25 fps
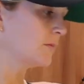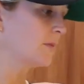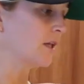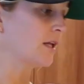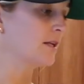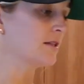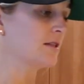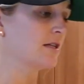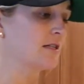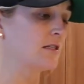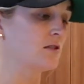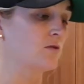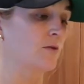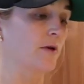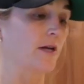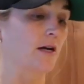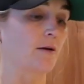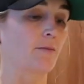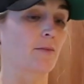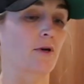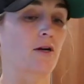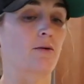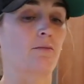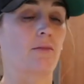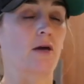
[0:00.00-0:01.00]
This week I'm
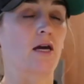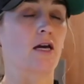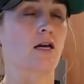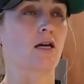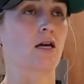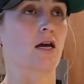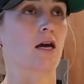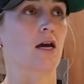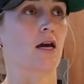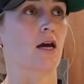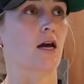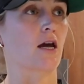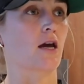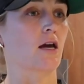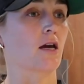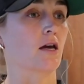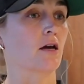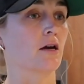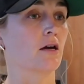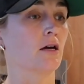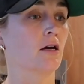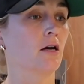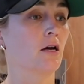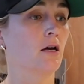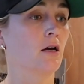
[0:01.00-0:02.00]
going to make
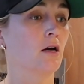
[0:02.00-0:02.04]
a